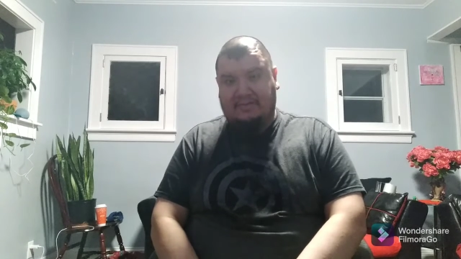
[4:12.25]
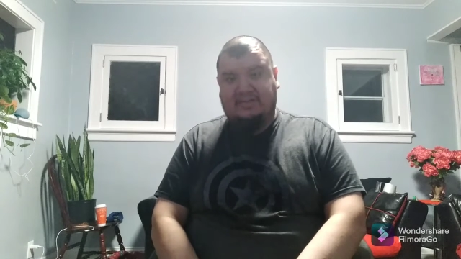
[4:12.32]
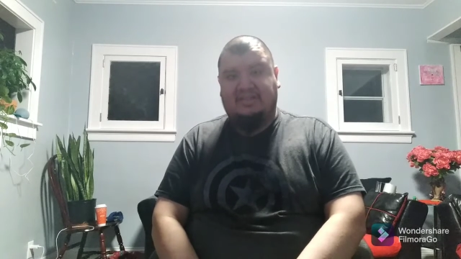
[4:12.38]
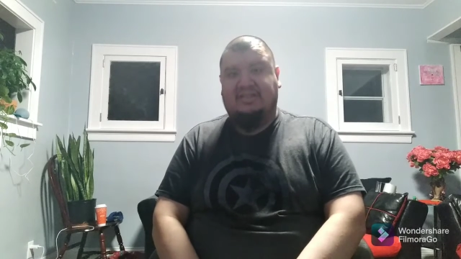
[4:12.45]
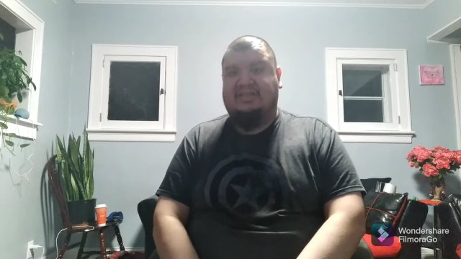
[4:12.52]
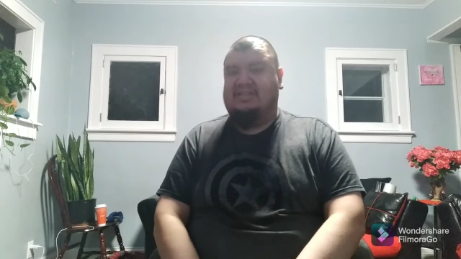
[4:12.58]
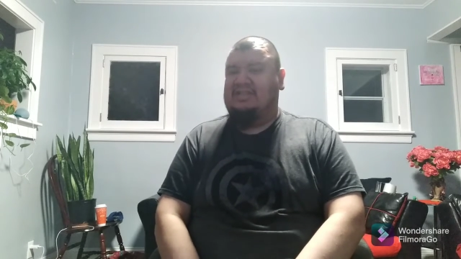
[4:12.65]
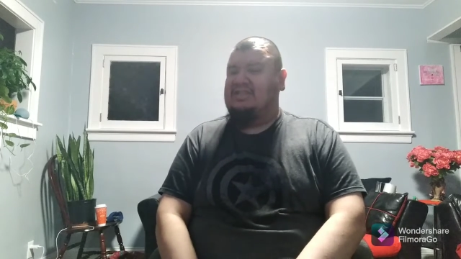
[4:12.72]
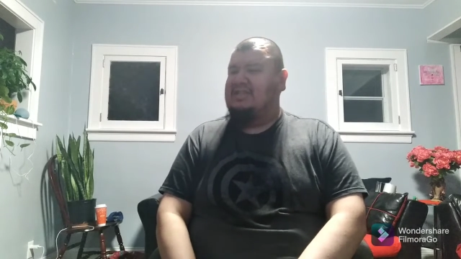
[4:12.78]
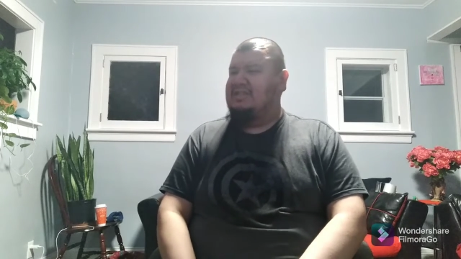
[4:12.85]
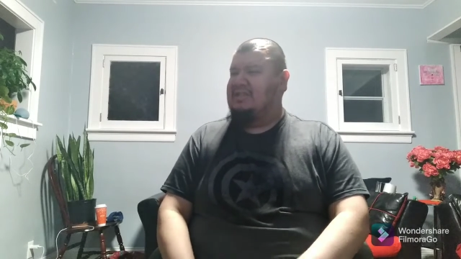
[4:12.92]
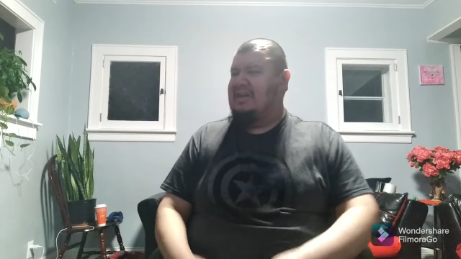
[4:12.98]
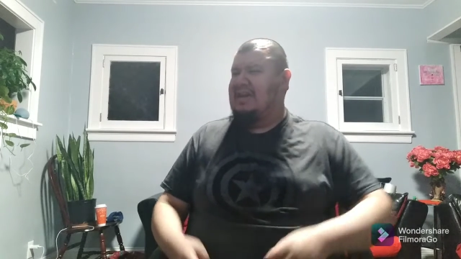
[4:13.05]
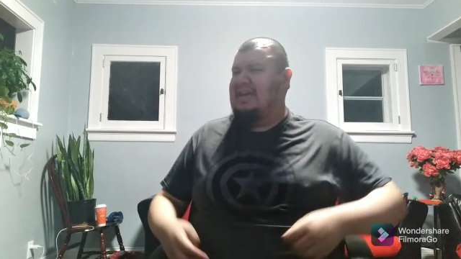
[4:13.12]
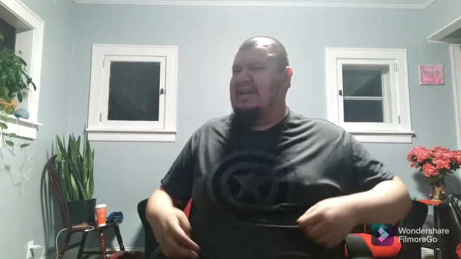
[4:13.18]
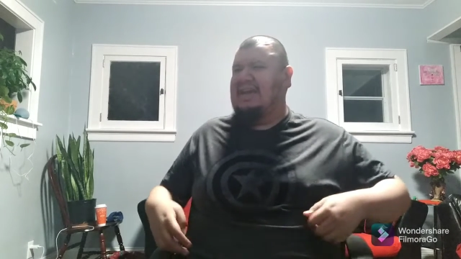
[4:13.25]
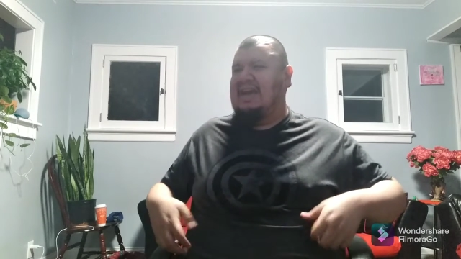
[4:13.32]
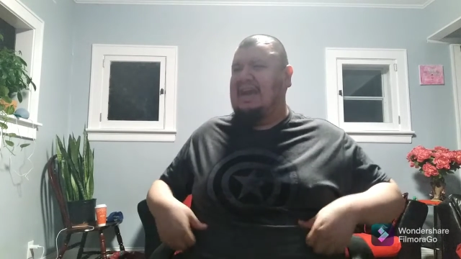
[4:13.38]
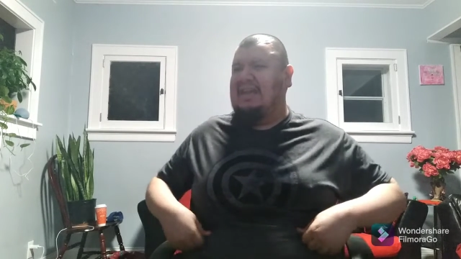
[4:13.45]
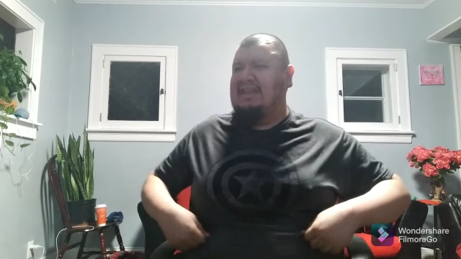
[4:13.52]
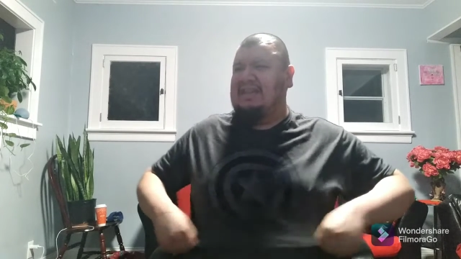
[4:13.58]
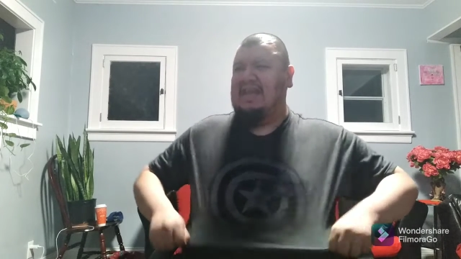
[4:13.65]
Ugh, I
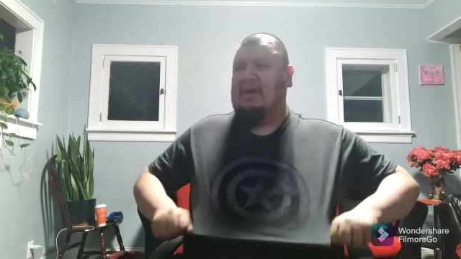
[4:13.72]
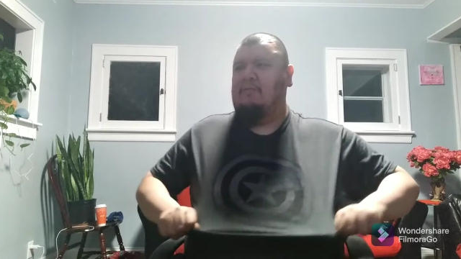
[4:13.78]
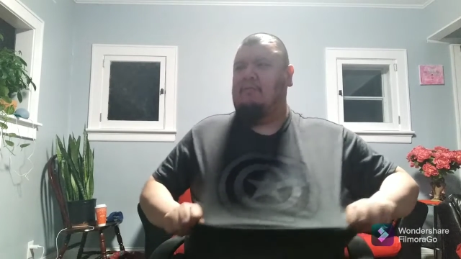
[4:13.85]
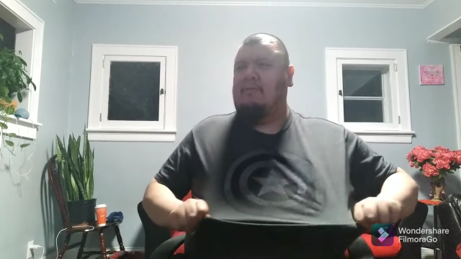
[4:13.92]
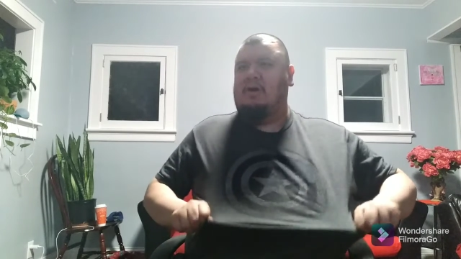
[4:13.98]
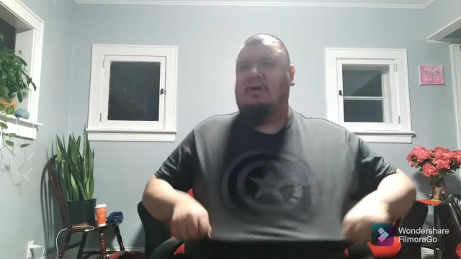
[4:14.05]
hate that